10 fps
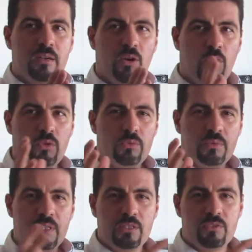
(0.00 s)
all
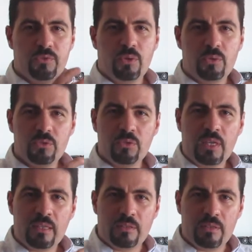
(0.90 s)
these four
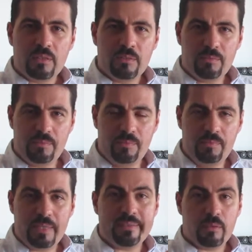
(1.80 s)
together
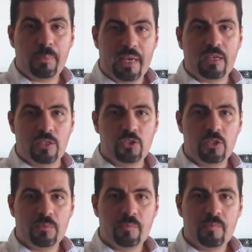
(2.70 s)
as a package
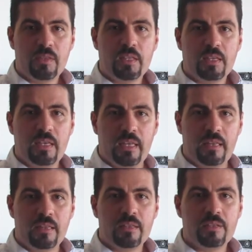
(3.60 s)

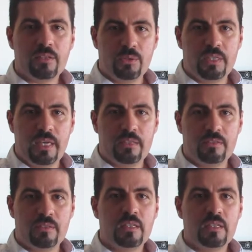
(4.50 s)
can create